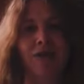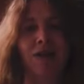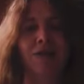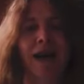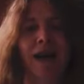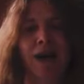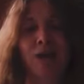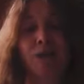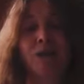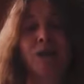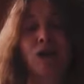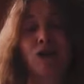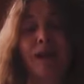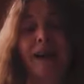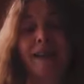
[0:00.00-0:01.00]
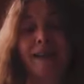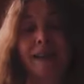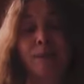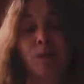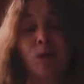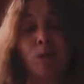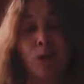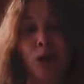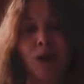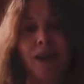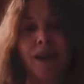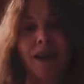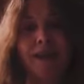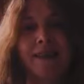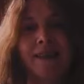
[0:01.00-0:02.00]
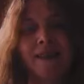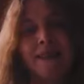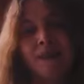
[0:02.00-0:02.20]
around attracting more pollinators